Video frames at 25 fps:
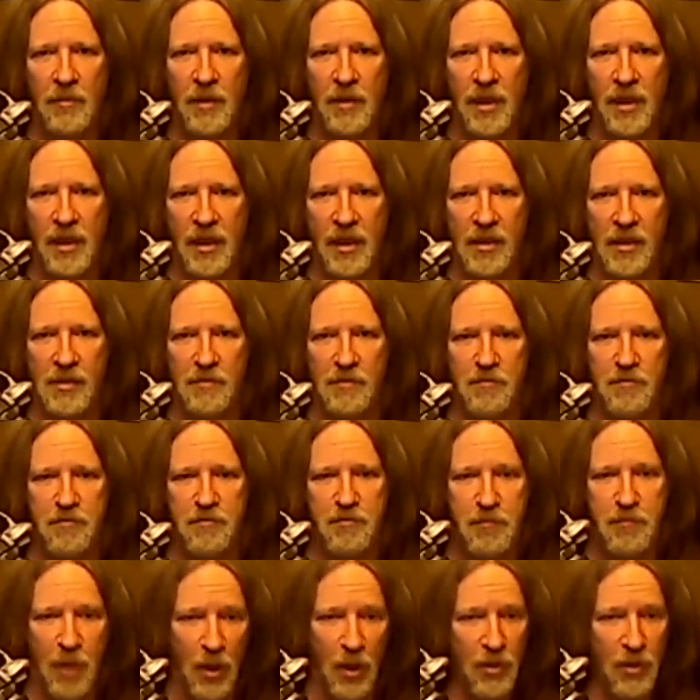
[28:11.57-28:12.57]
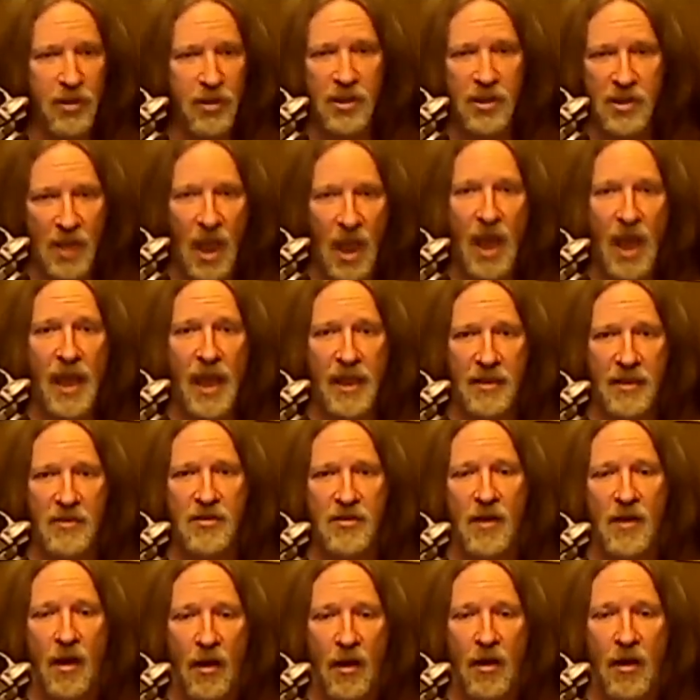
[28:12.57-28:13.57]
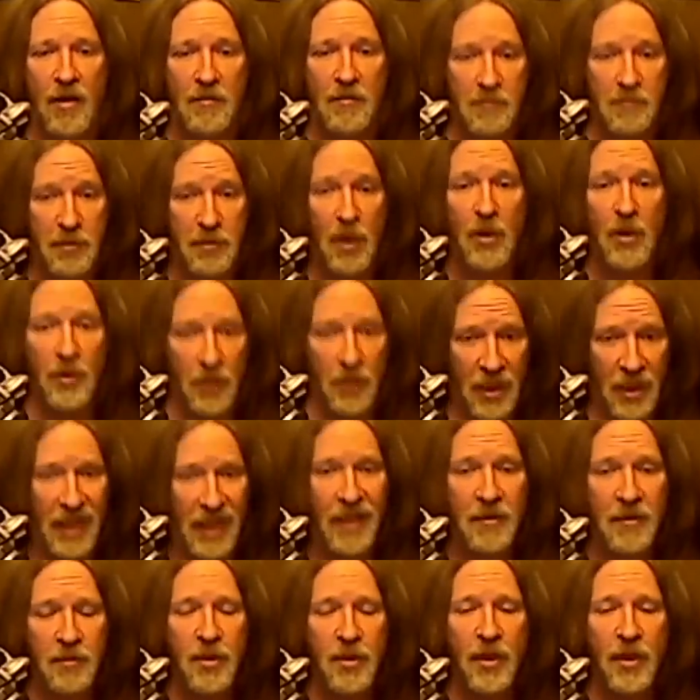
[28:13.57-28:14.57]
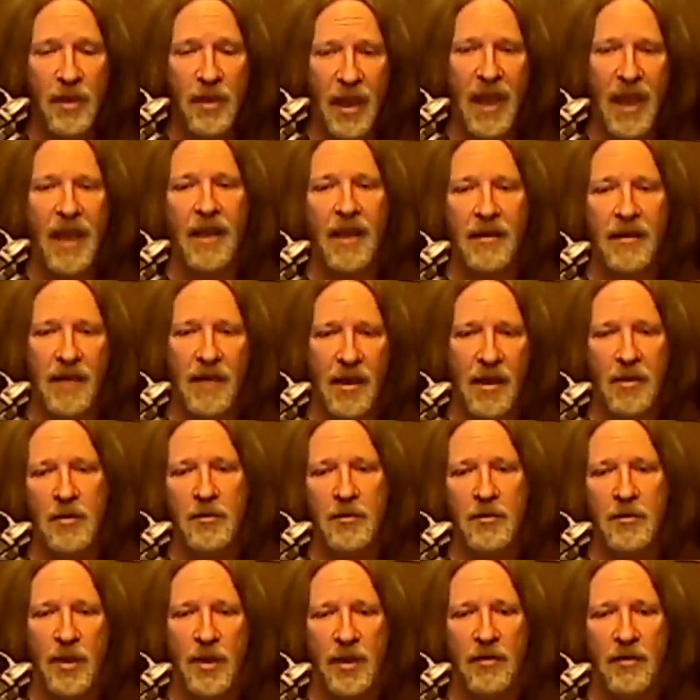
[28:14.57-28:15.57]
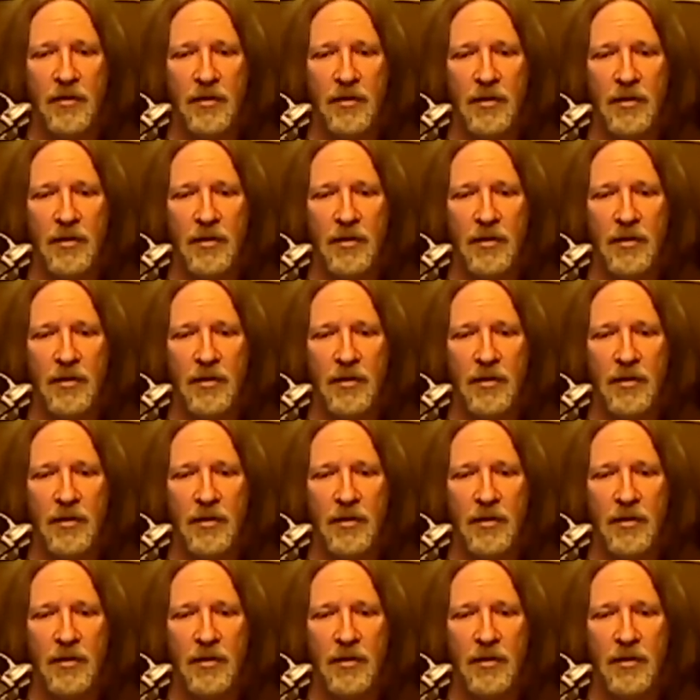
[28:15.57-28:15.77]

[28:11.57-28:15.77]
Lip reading: because both sides are both input and output.